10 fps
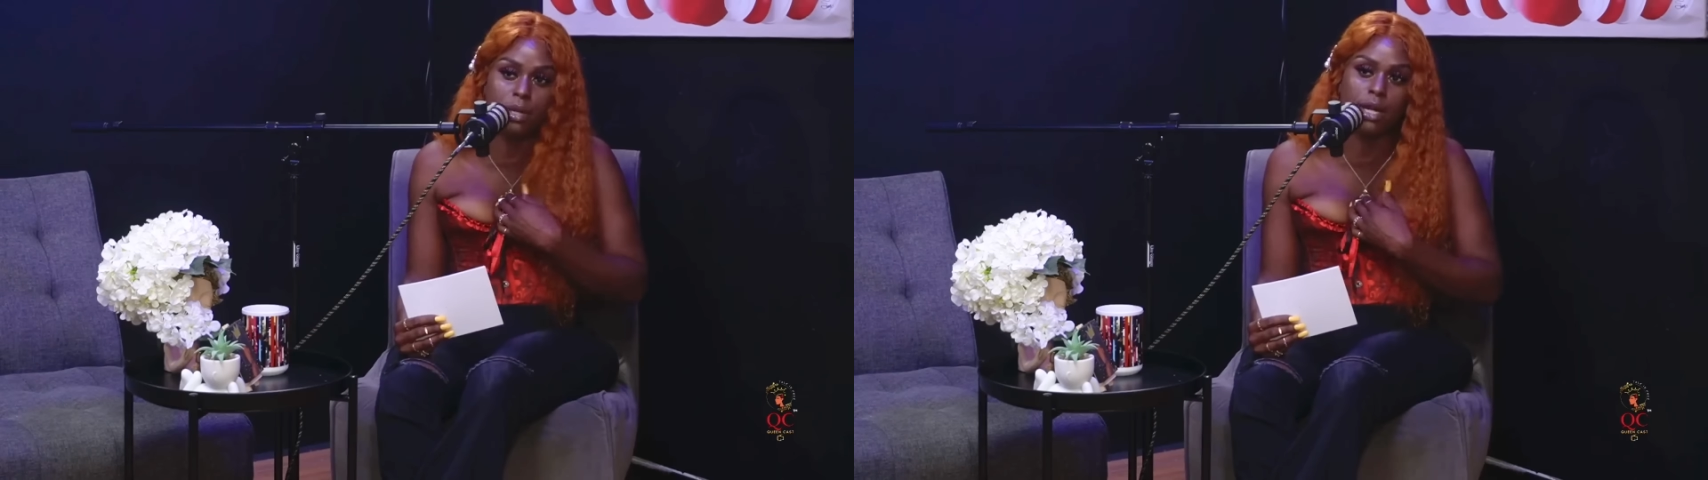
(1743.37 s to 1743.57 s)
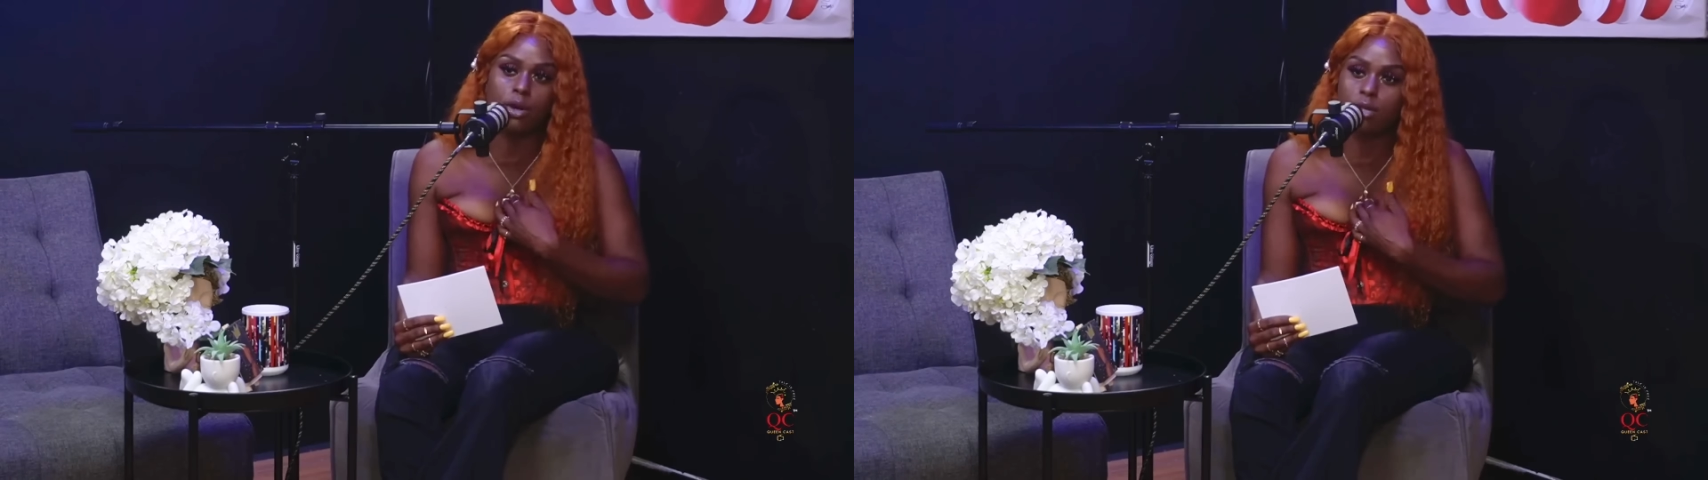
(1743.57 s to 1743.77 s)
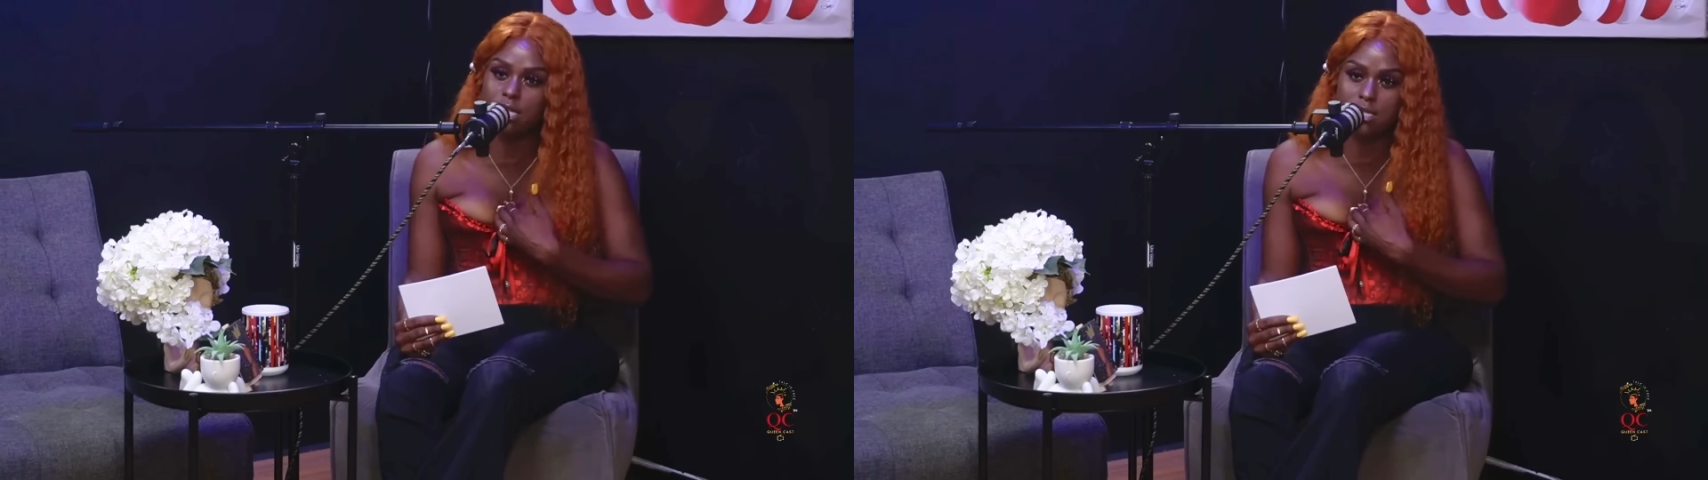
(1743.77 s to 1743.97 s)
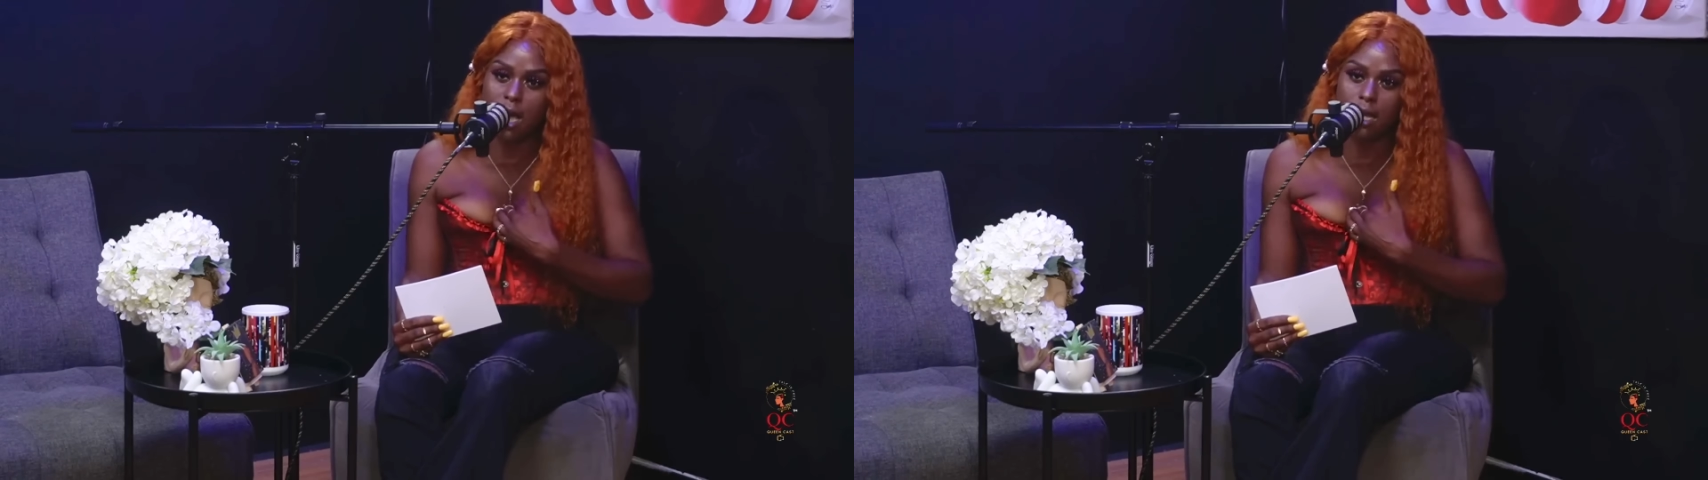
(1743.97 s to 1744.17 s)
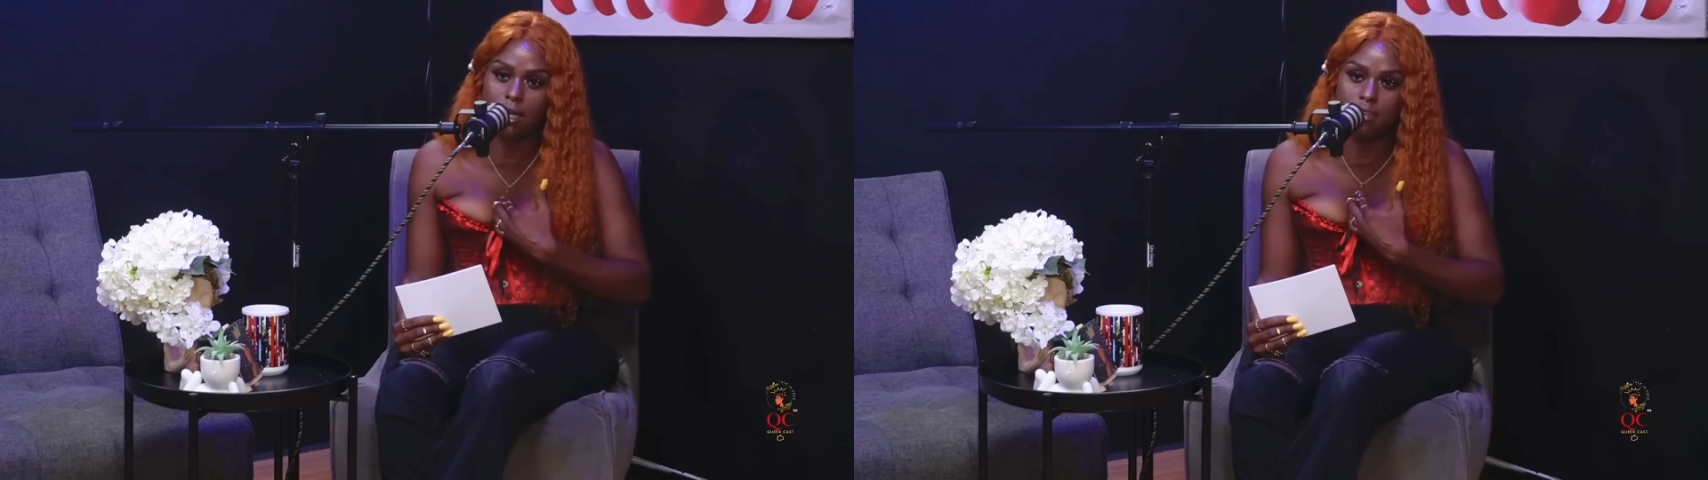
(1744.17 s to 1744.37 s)
been like, oh, this
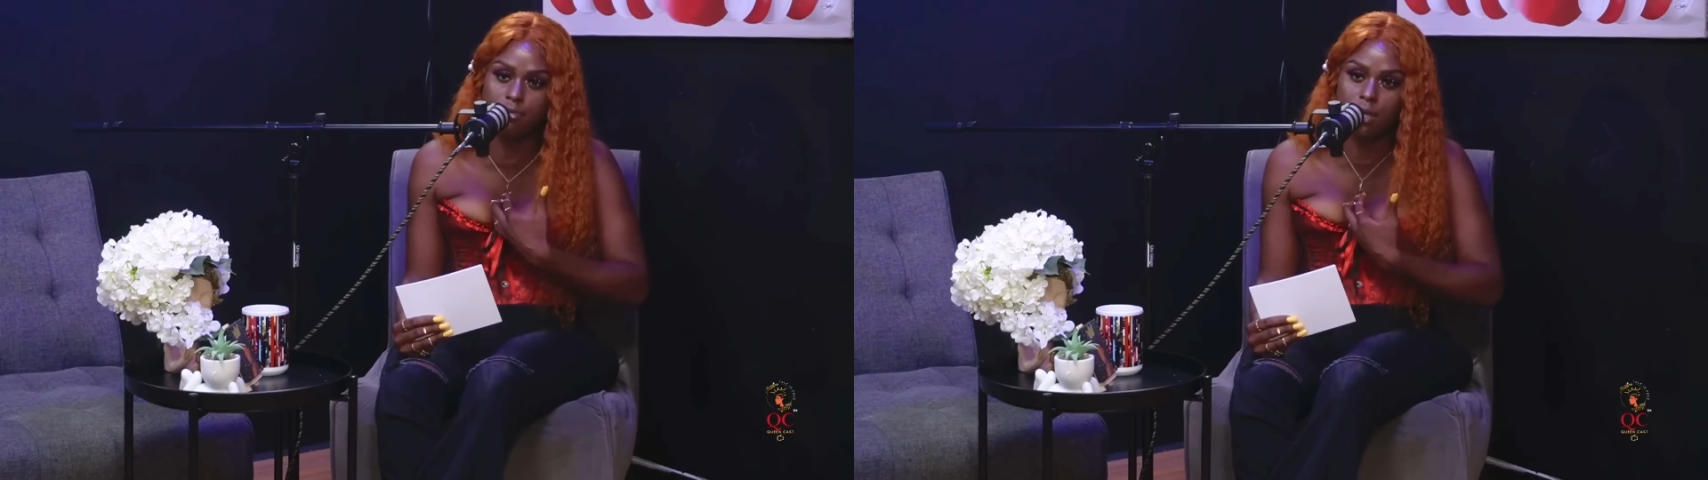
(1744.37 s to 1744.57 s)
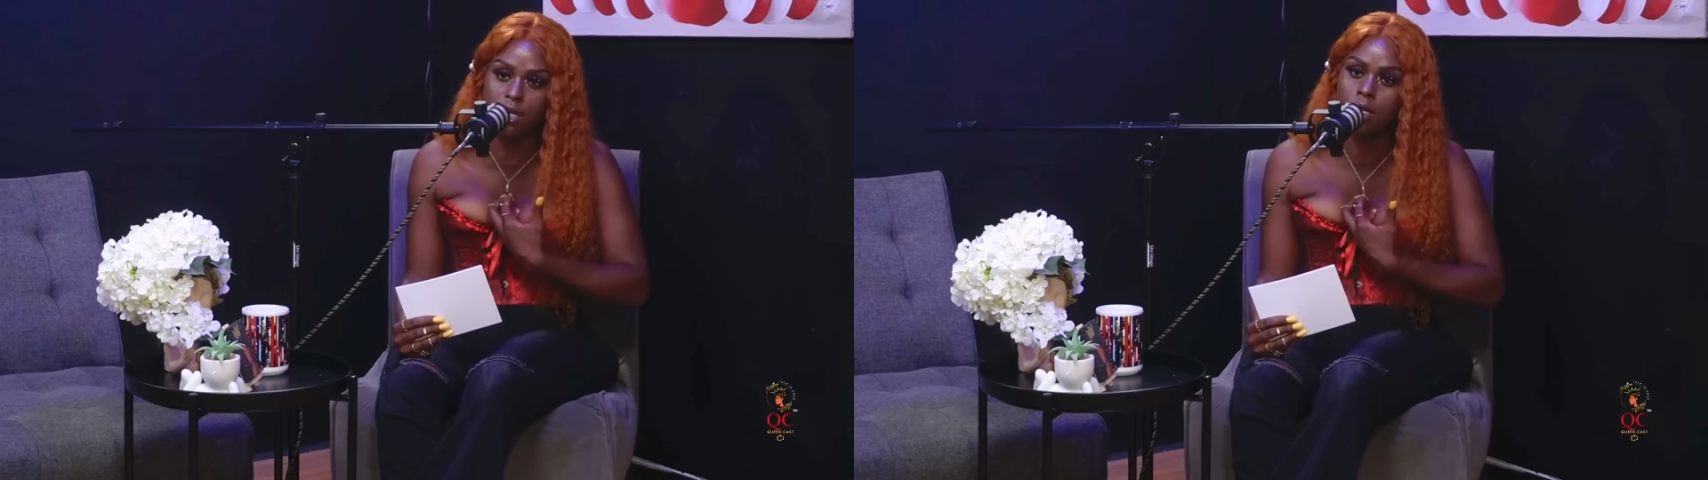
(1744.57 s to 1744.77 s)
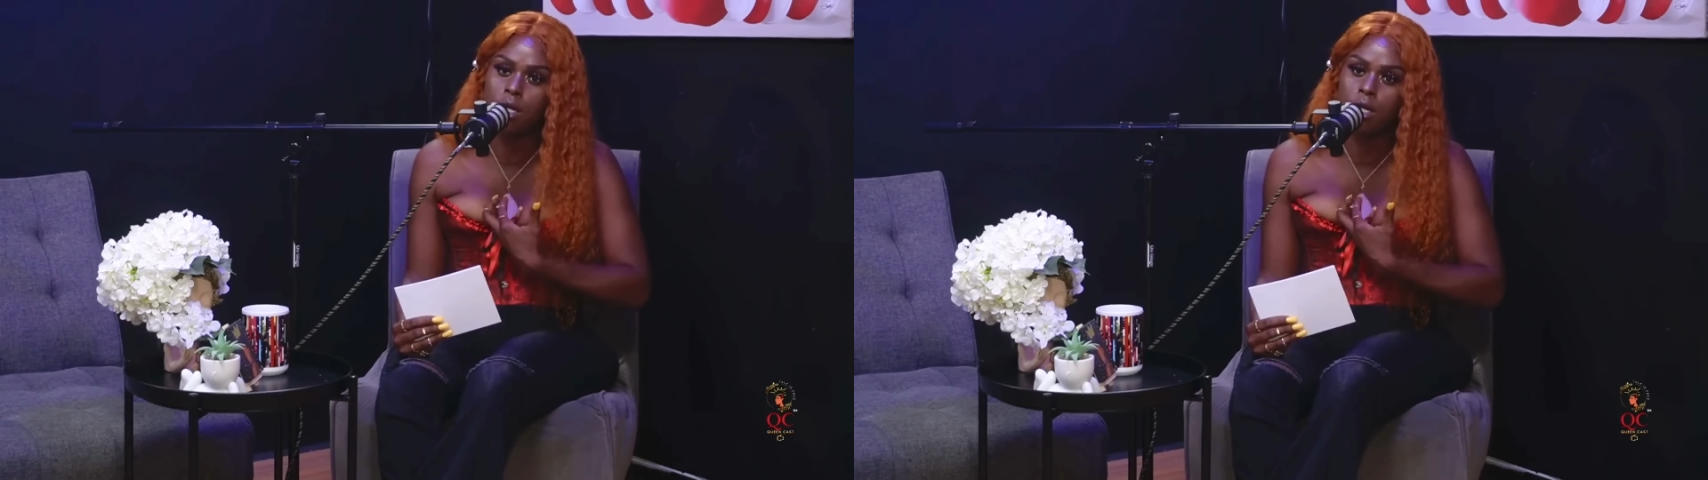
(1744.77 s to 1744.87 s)
guy loved me,